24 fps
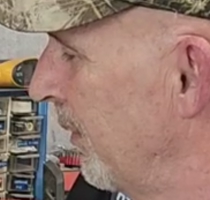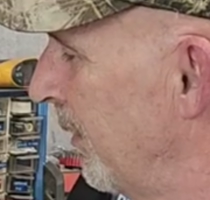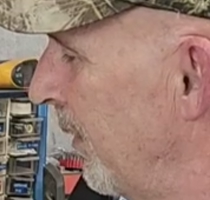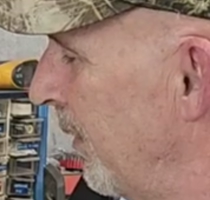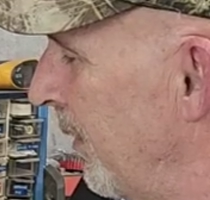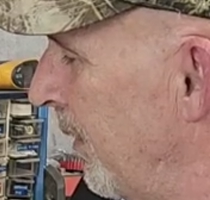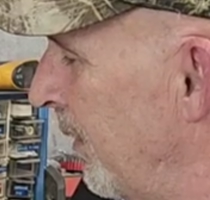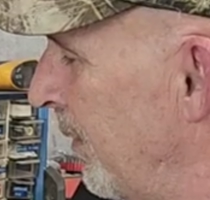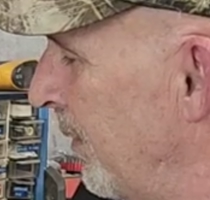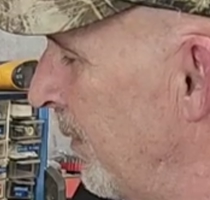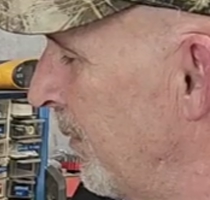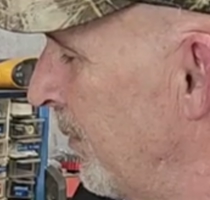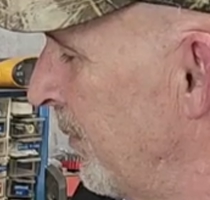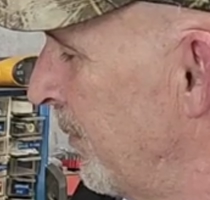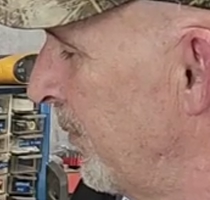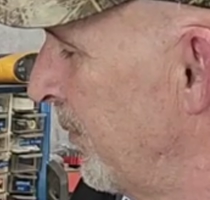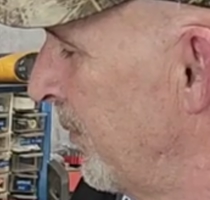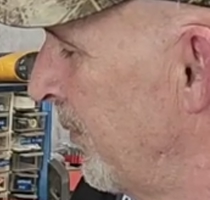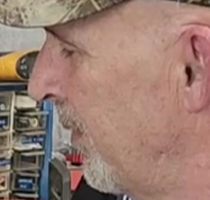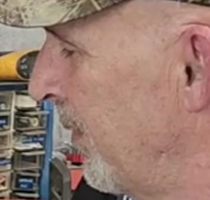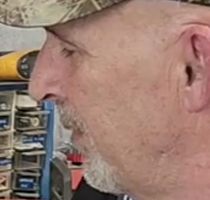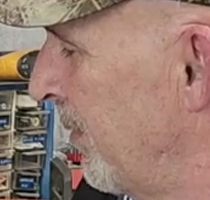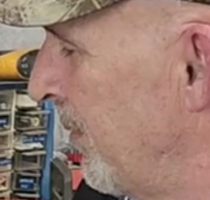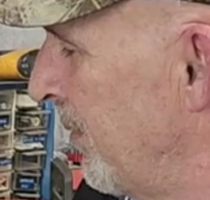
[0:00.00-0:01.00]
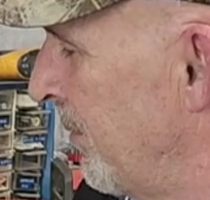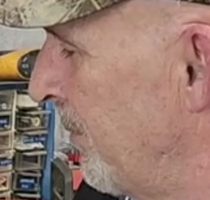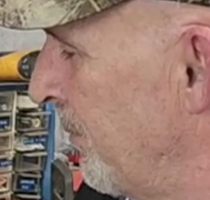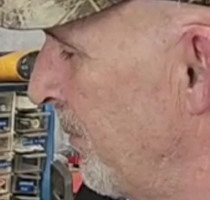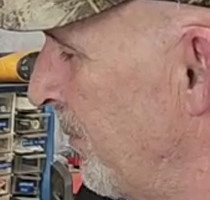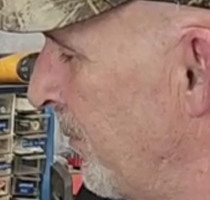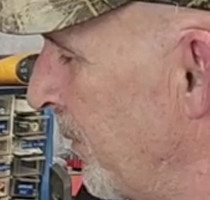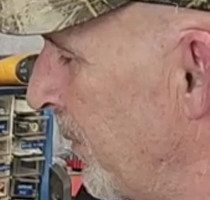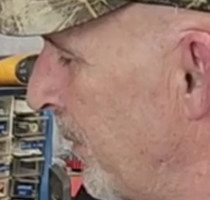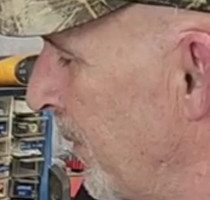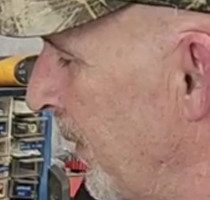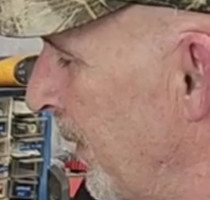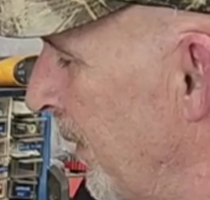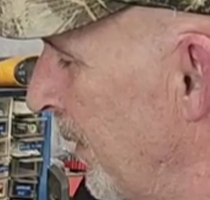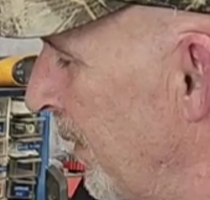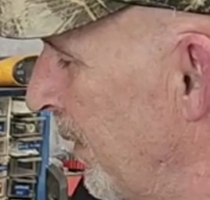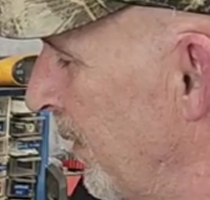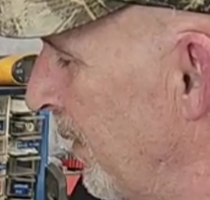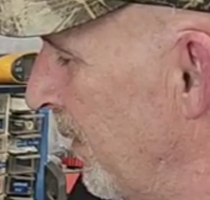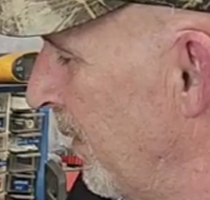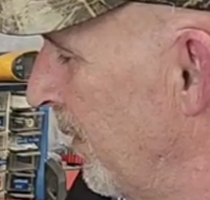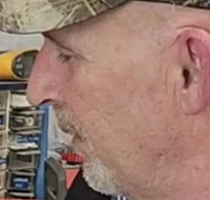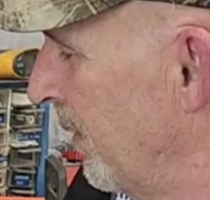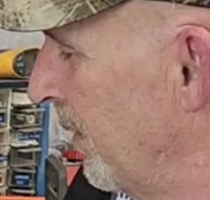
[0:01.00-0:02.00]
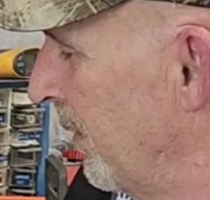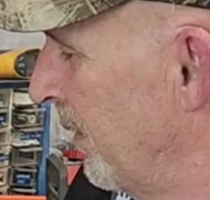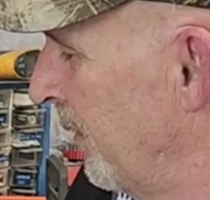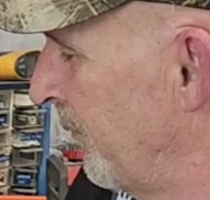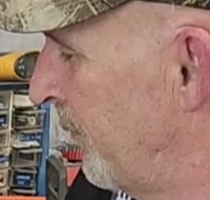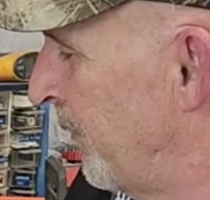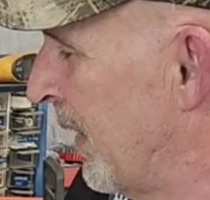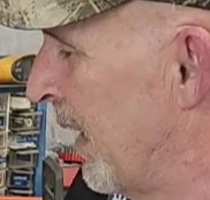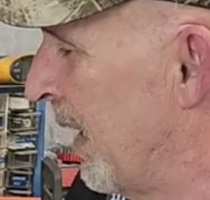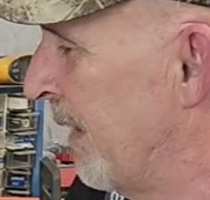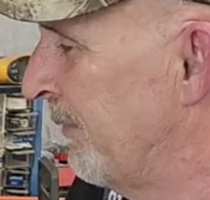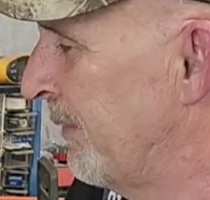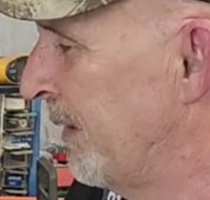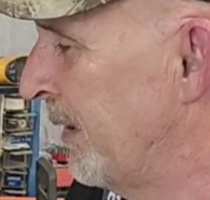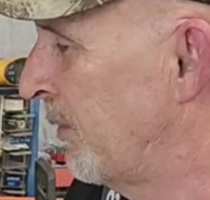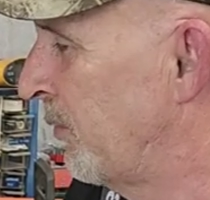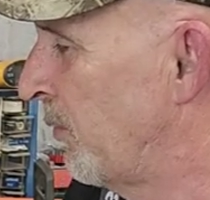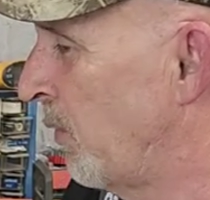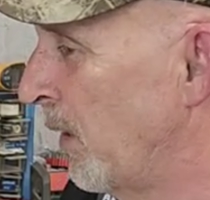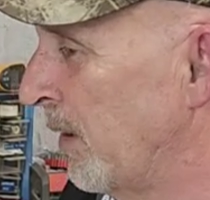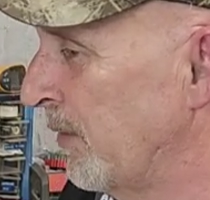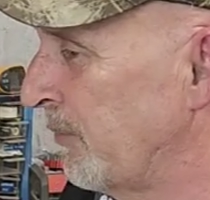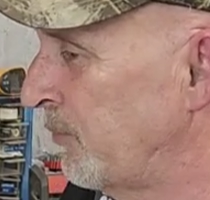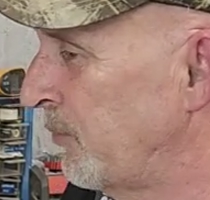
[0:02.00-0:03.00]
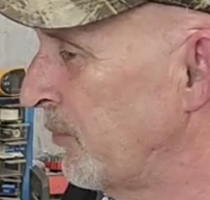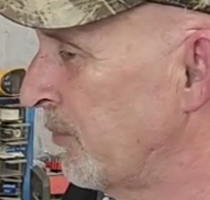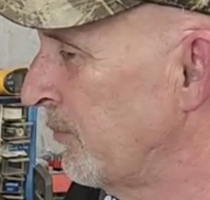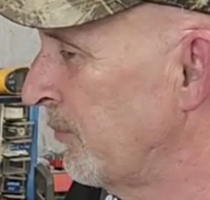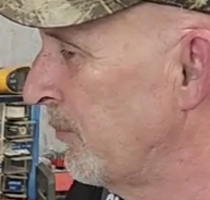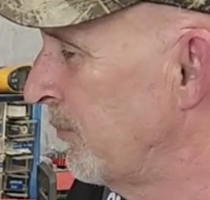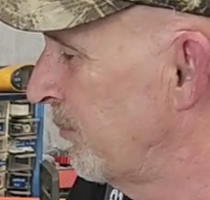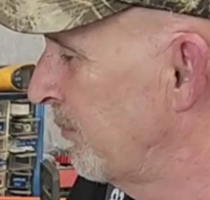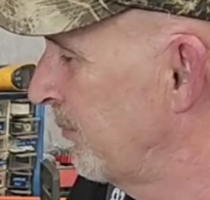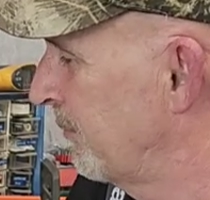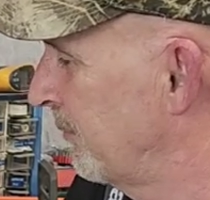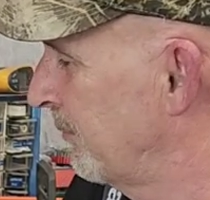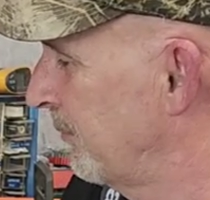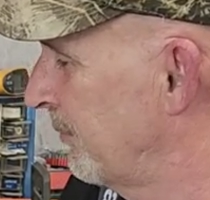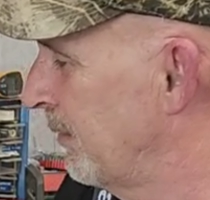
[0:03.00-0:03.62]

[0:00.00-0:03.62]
And um, if you have any questions,